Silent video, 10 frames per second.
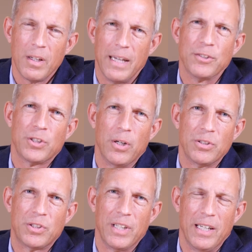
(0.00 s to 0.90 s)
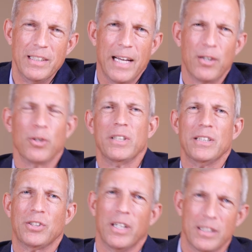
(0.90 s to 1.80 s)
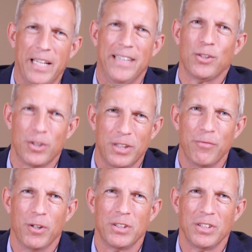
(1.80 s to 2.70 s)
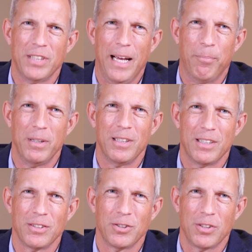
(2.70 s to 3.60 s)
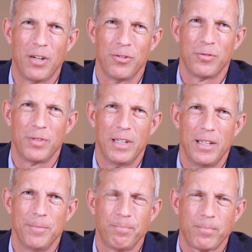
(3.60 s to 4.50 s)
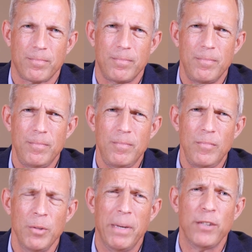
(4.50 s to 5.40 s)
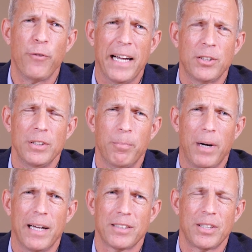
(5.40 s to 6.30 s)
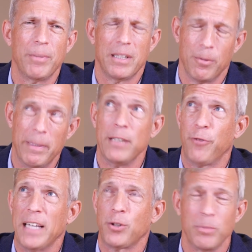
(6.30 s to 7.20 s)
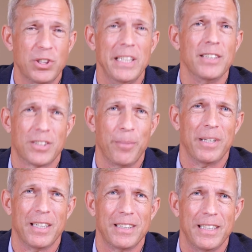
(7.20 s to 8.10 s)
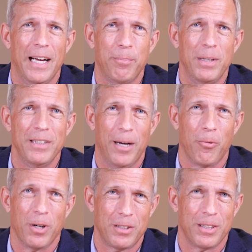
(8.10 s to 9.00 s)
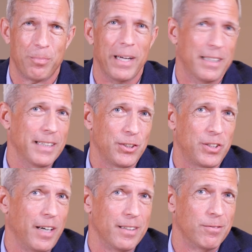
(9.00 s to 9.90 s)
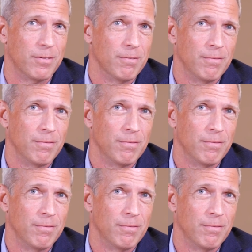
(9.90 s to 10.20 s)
Yeah, so it's uh, not only is there a technical convergence happening because of uh, manufacturing products coming, or manufacturing machines coming onto the I P network, like Mike, and that started,